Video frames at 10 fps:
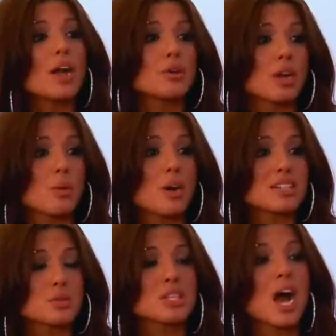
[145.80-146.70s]
angry I
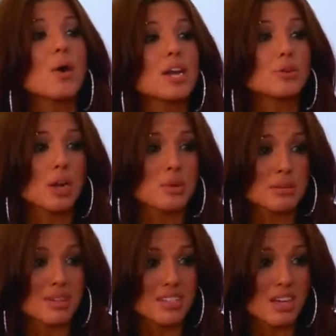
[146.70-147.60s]
was. It was how angry I was
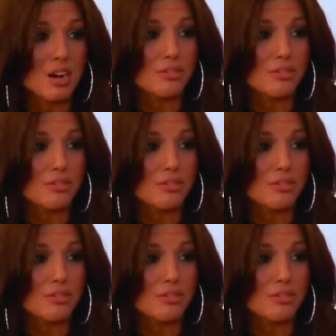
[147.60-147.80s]
at myself.